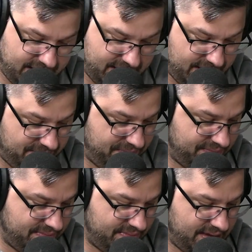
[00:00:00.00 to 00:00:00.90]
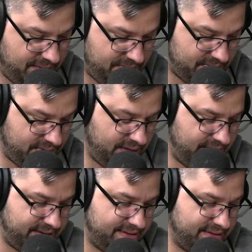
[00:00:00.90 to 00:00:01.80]
Yep. Look at
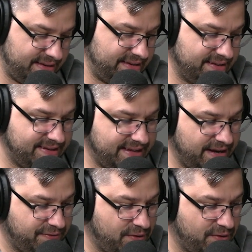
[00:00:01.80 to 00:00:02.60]
this. It's a set of